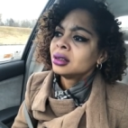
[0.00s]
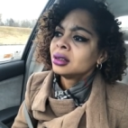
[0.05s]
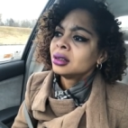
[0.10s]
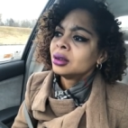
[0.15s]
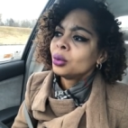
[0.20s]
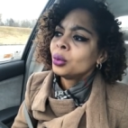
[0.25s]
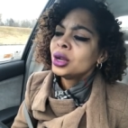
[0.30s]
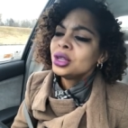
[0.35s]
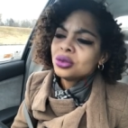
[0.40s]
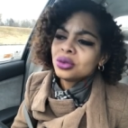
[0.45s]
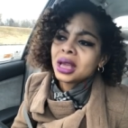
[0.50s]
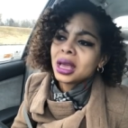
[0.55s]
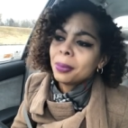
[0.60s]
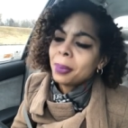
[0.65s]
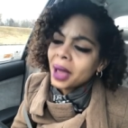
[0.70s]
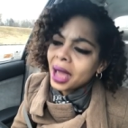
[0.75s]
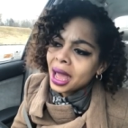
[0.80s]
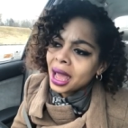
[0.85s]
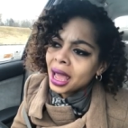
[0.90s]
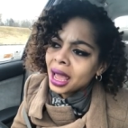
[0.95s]
When you get
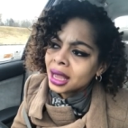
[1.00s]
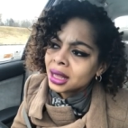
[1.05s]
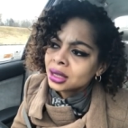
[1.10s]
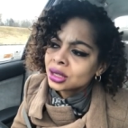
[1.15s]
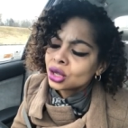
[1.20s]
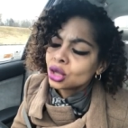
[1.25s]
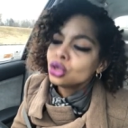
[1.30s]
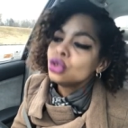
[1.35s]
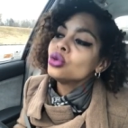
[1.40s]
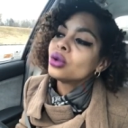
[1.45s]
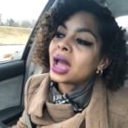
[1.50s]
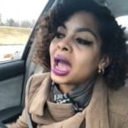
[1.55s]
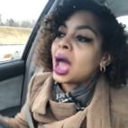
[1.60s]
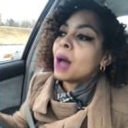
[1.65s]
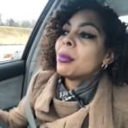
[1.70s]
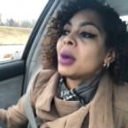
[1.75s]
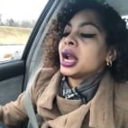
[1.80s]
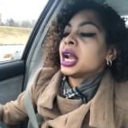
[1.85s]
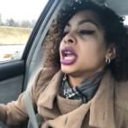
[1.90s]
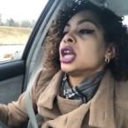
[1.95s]
paid, so you can
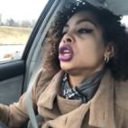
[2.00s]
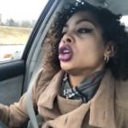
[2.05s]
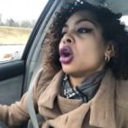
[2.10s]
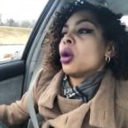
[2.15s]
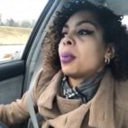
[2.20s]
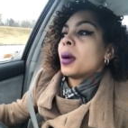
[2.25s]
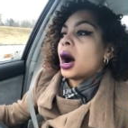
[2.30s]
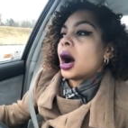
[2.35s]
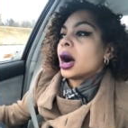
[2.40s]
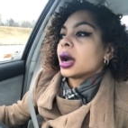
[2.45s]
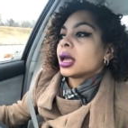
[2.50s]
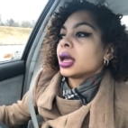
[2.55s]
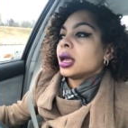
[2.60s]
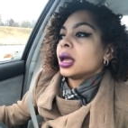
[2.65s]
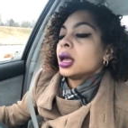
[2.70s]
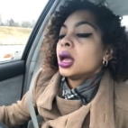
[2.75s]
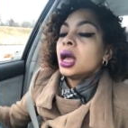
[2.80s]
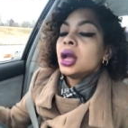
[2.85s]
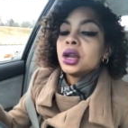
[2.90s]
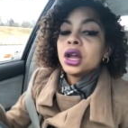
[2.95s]
have money in your
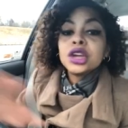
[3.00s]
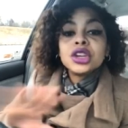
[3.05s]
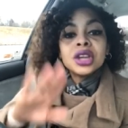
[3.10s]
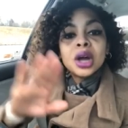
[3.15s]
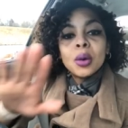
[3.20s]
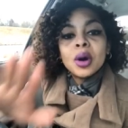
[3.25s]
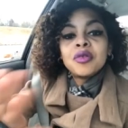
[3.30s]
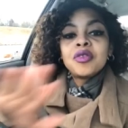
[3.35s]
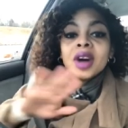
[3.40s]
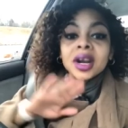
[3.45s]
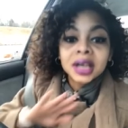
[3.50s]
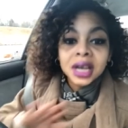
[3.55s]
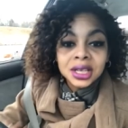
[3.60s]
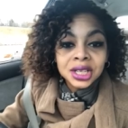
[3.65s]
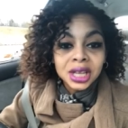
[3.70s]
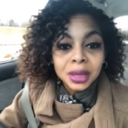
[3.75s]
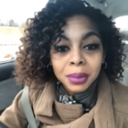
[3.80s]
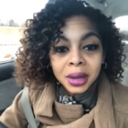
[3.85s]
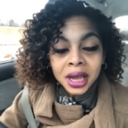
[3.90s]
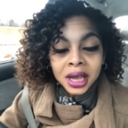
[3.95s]
pocket. No, you know what? Fuck that
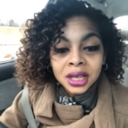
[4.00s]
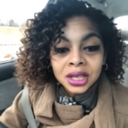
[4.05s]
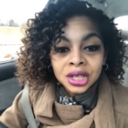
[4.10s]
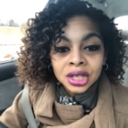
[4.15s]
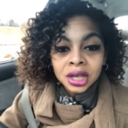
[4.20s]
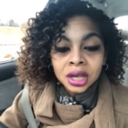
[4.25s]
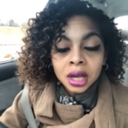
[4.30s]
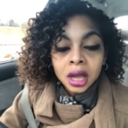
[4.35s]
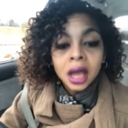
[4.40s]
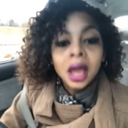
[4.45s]
shit, bitch.